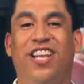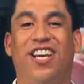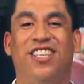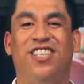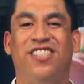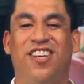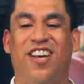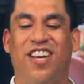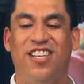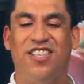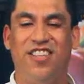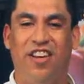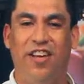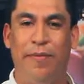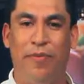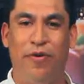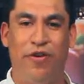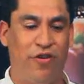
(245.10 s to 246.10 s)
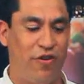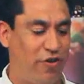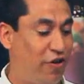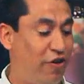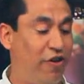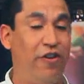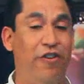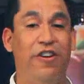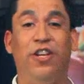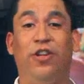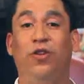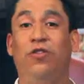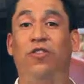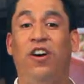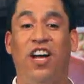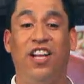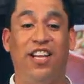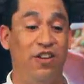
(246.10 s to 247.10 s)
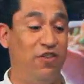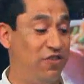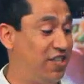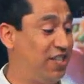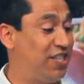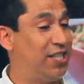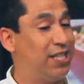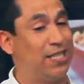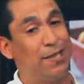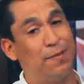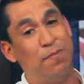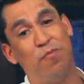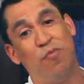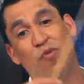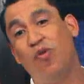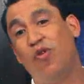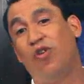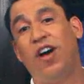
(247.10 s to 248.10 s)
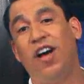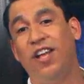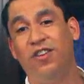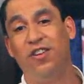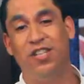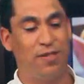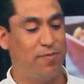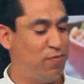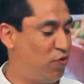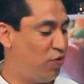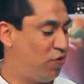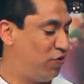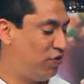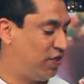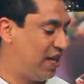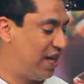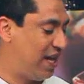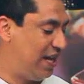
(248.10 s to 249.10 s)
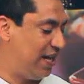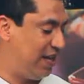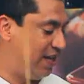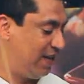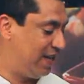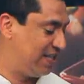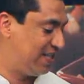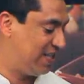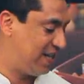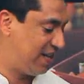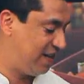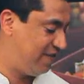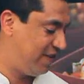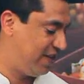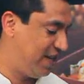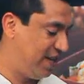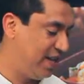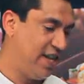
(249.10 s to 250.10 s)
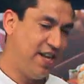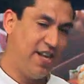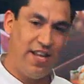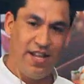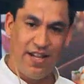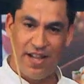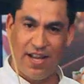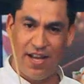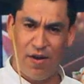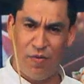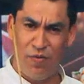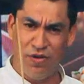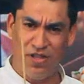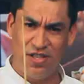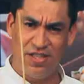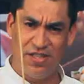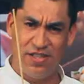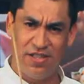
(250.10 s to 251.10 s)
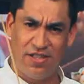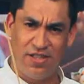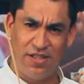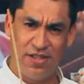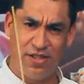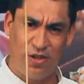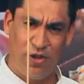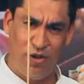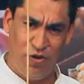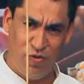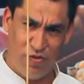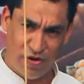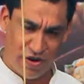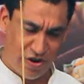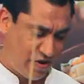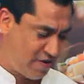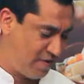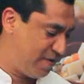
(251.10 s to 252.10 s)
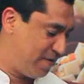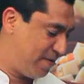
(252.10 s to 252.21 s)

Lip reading: a soggy product. Or it's too hot and you see smoke and you smoke out all the kitchen and everything. Take a wooden skewer,